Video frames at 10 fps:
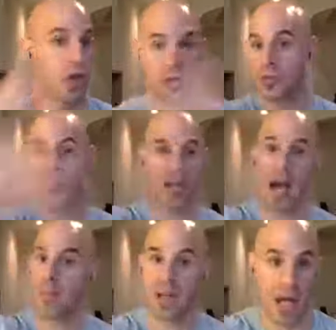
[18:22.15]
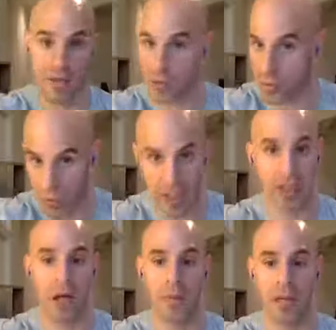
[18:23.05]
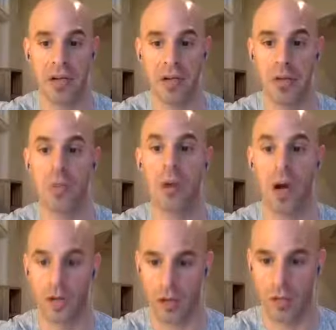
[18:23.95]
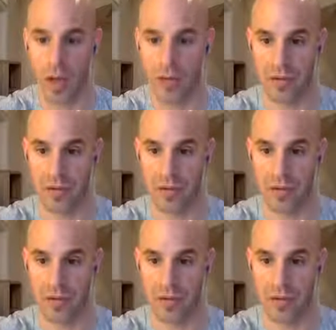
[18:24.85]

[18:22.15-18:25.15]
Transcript: You just happen to have a great company that you partnered with.